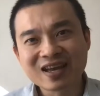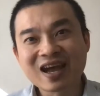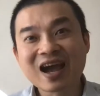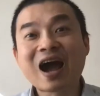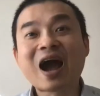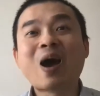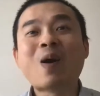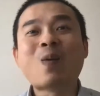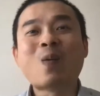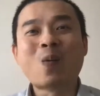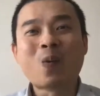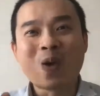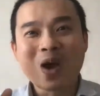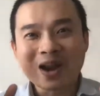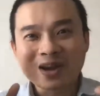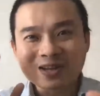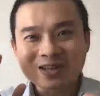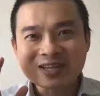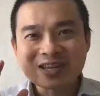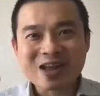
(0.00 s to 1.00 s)
I
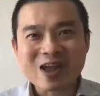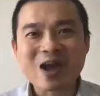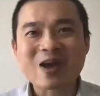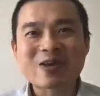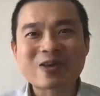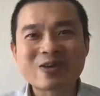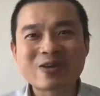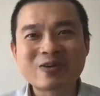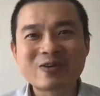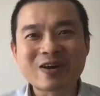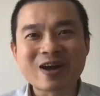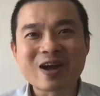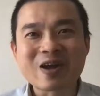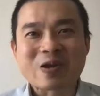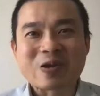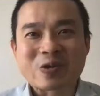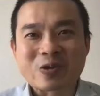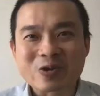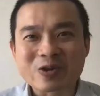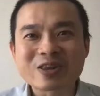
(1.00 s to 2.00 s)
want to tell you a
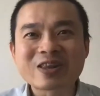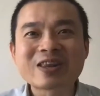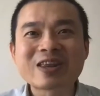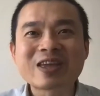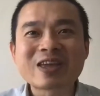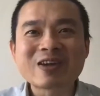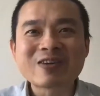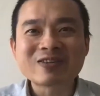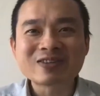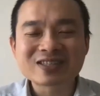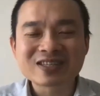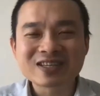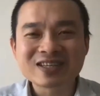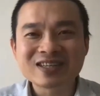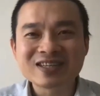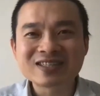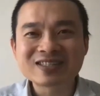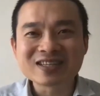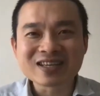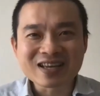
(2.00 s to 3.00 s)
good news
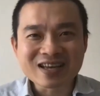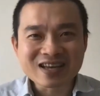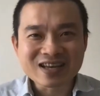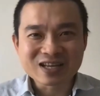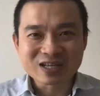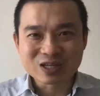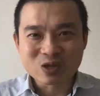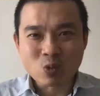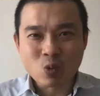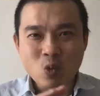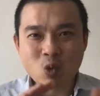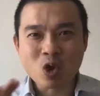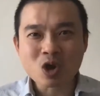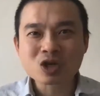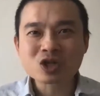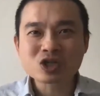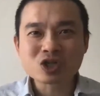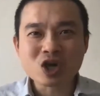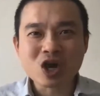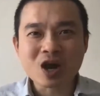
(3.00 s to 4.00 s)
is the
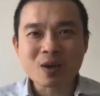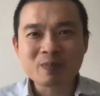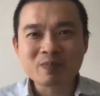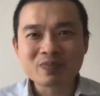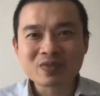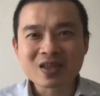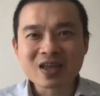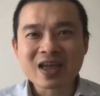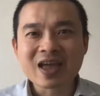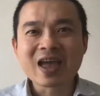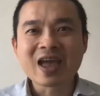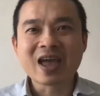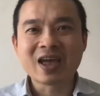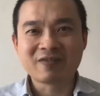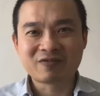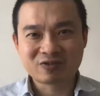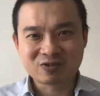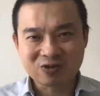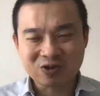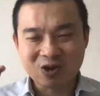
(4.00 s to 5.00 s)
workshop
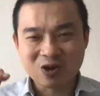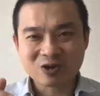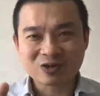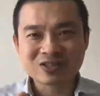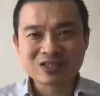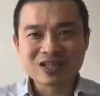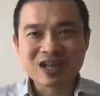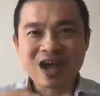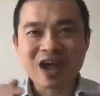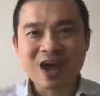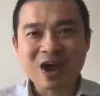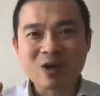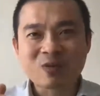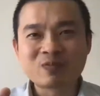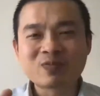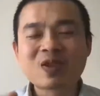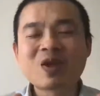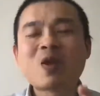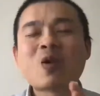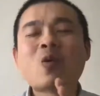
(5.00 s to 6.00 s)
has closed
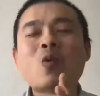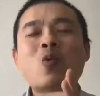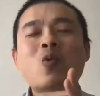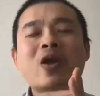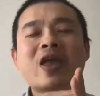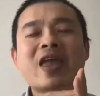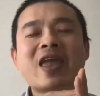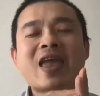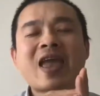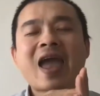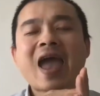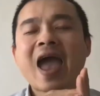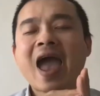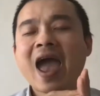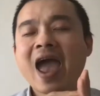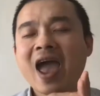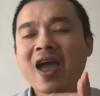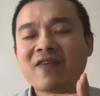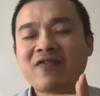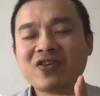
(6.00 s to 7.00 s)
now. We
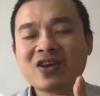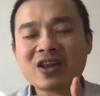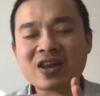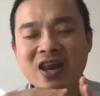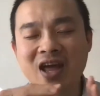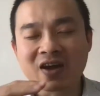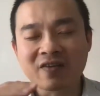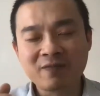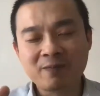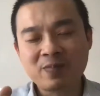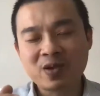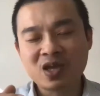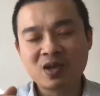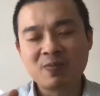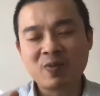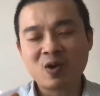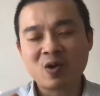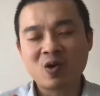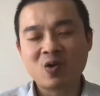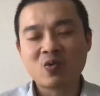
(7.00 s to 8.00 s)
have enough
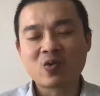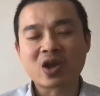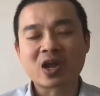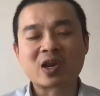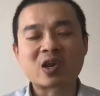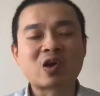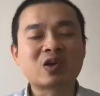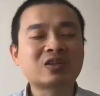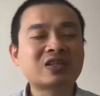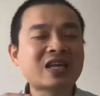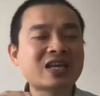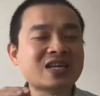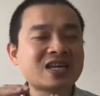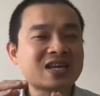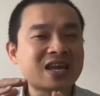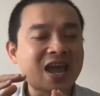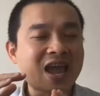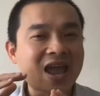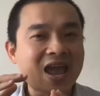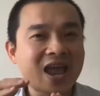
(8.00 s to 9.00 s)
people. We are not
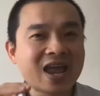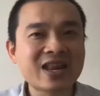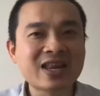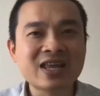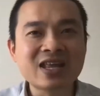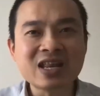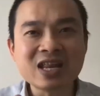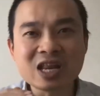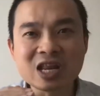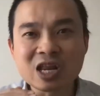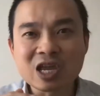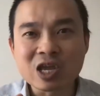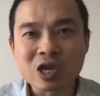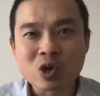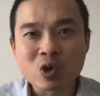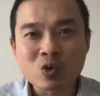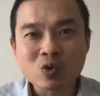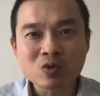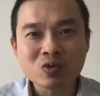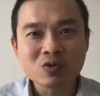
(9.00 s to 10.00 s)
taking any
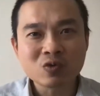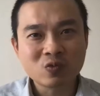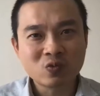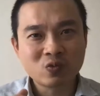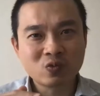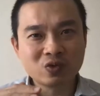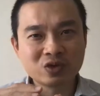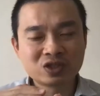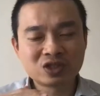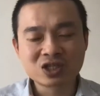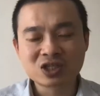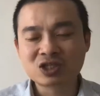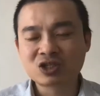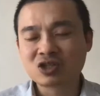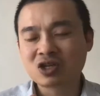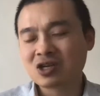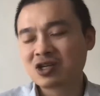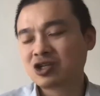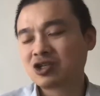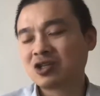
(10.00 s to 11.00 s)
new
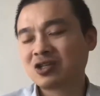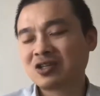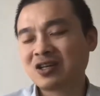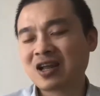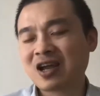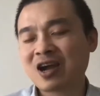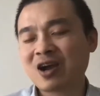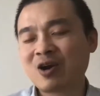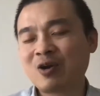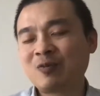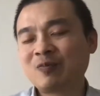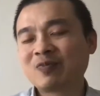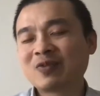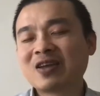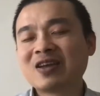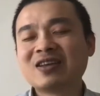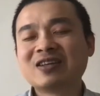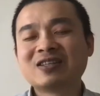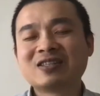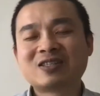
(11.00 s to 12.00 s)
registration now.
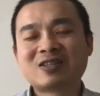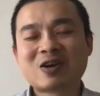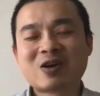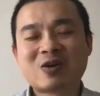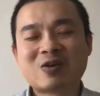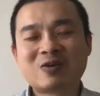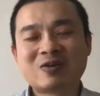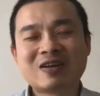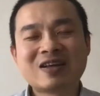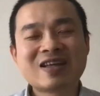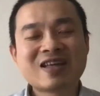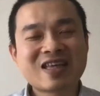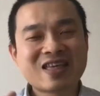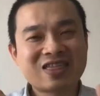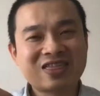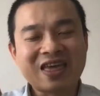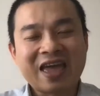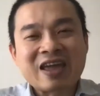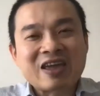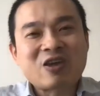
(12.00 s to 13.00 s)
So
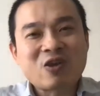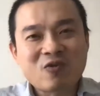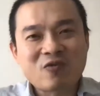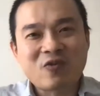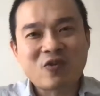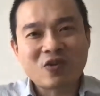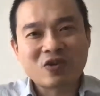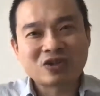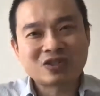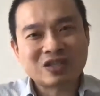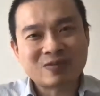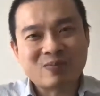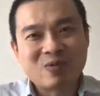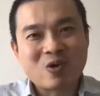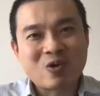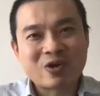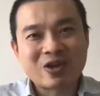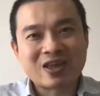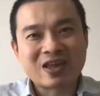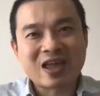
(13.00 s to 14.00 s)
thank you for your
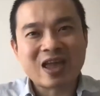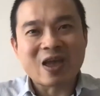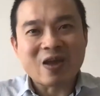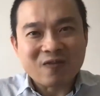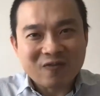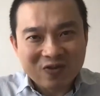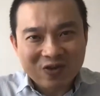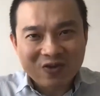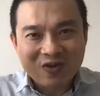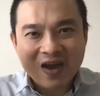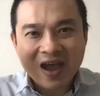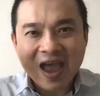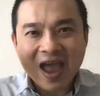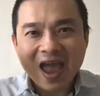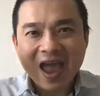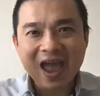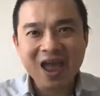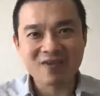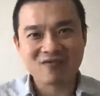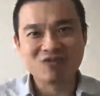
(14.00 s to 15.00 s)
supporting if you
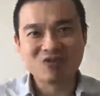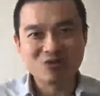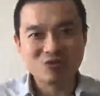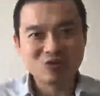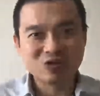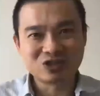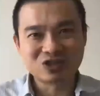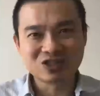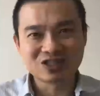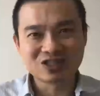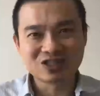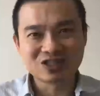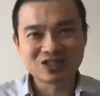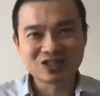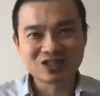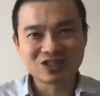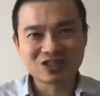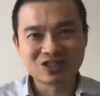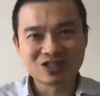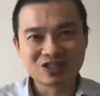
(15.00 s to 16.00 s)
have registered.
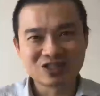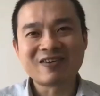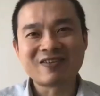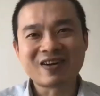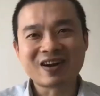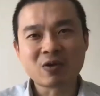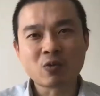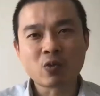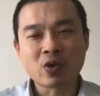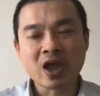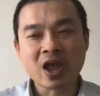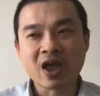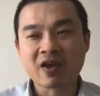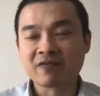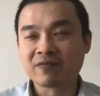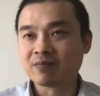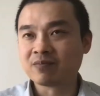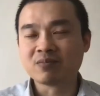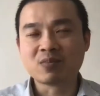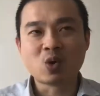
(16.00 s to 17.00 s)
All right, we
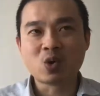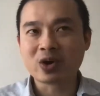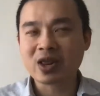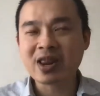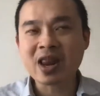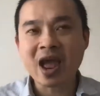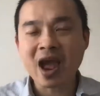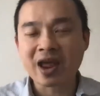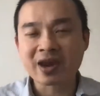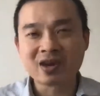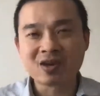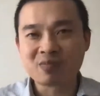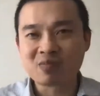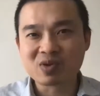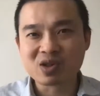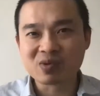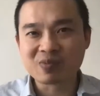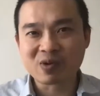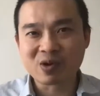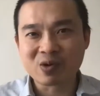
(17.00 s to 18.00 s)
have more than 100
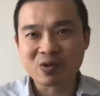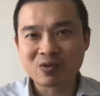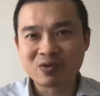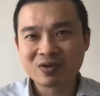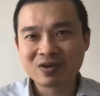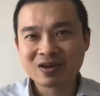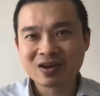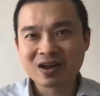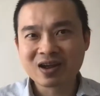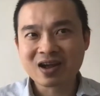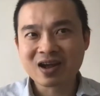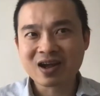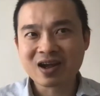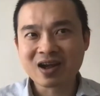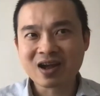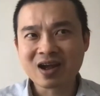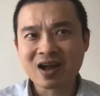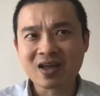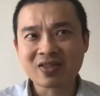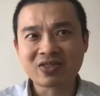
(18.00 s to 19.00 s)
people.
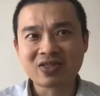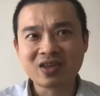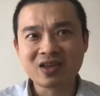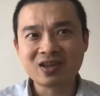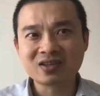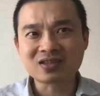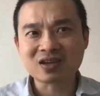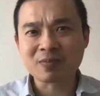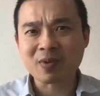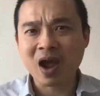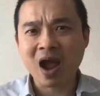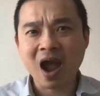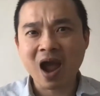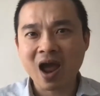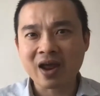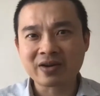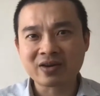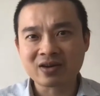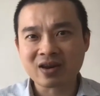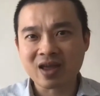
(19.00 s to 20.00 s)
Uh, I think it's about
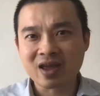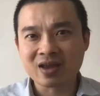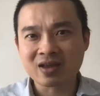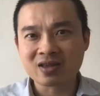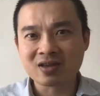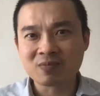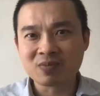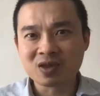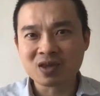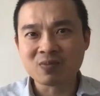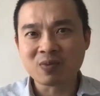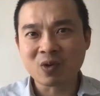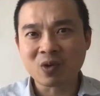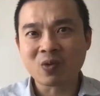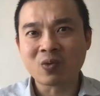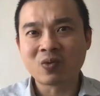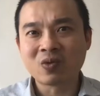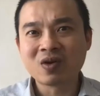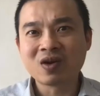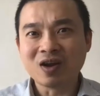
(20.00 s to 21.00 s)
180
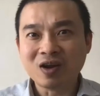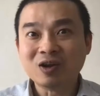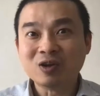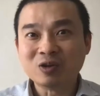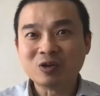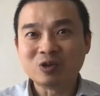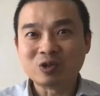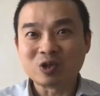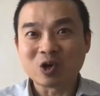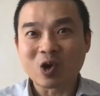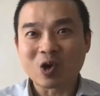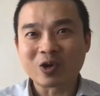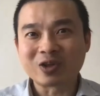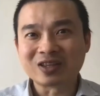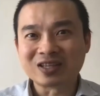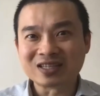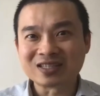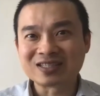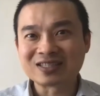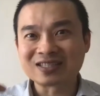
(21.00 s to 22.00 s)
people
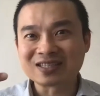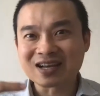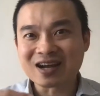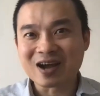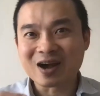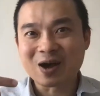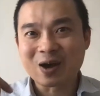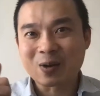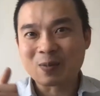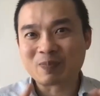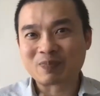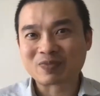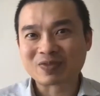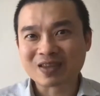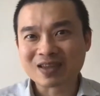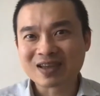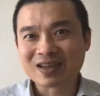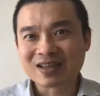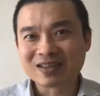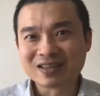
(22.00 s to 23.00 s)
join this um,
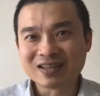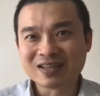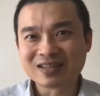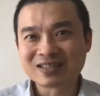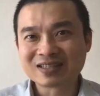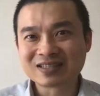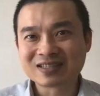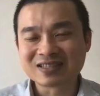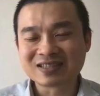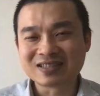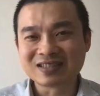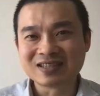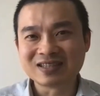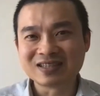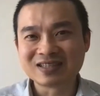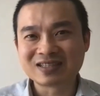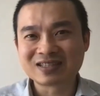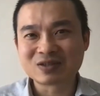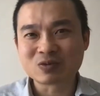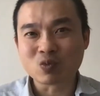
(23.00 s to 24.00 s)
this
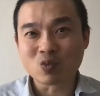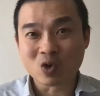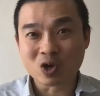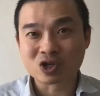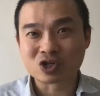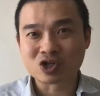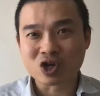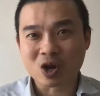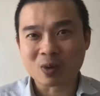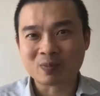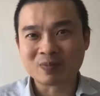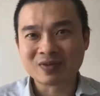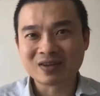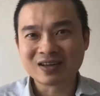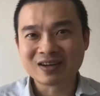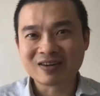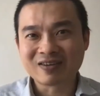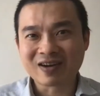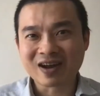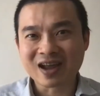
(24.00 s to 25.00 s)
this workshop
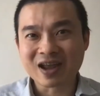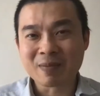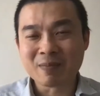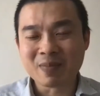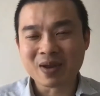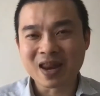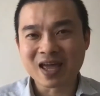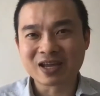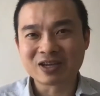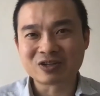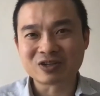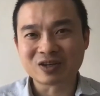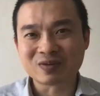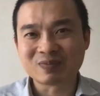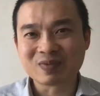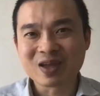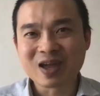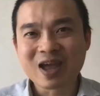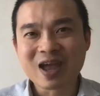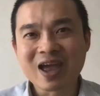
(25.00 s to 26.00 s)
right in Malaysia.
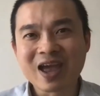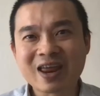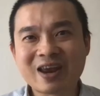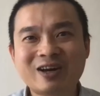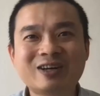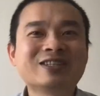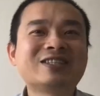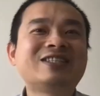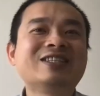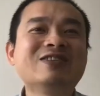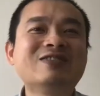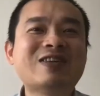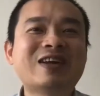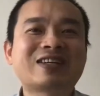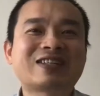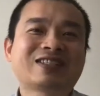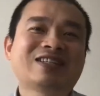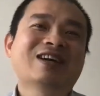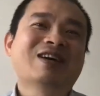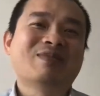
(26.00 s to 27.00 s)
And I'll see you
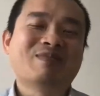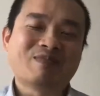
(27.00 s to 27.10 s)
next time.